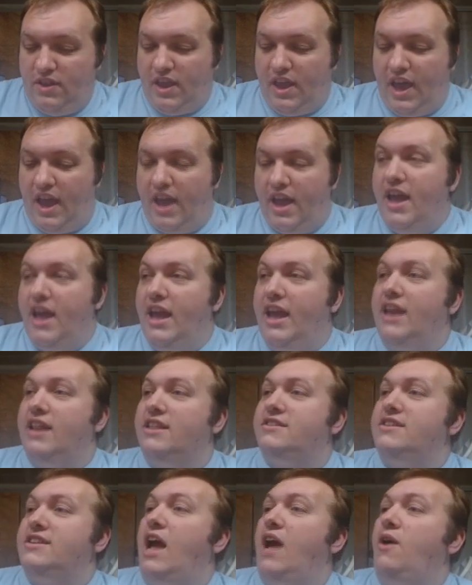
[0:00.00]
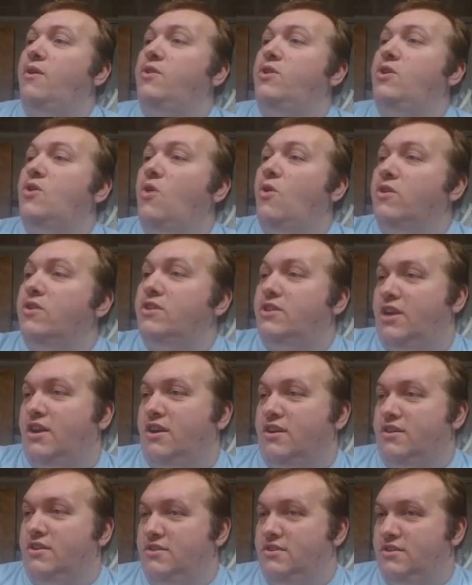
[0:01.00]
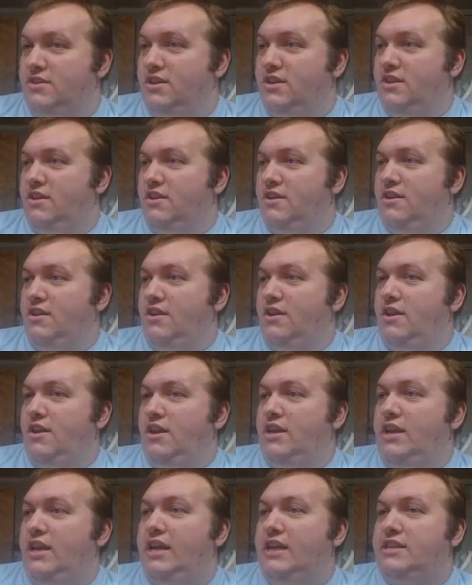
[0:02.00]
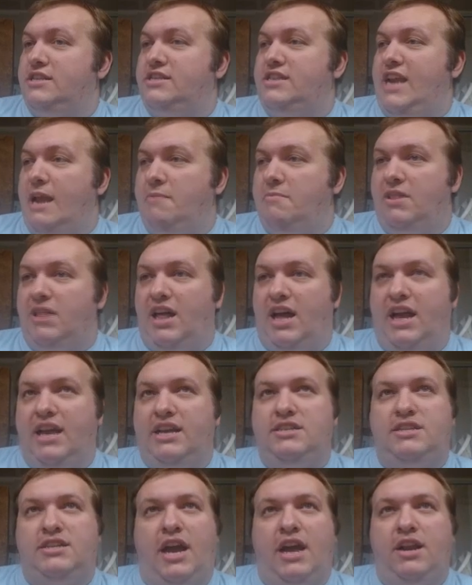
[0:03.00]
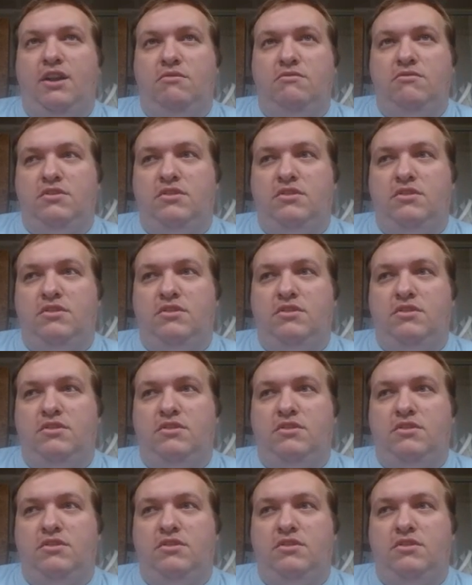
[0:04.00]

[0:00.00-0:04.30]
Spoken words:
Okay. It is now your turn. He's stabilized. I don't.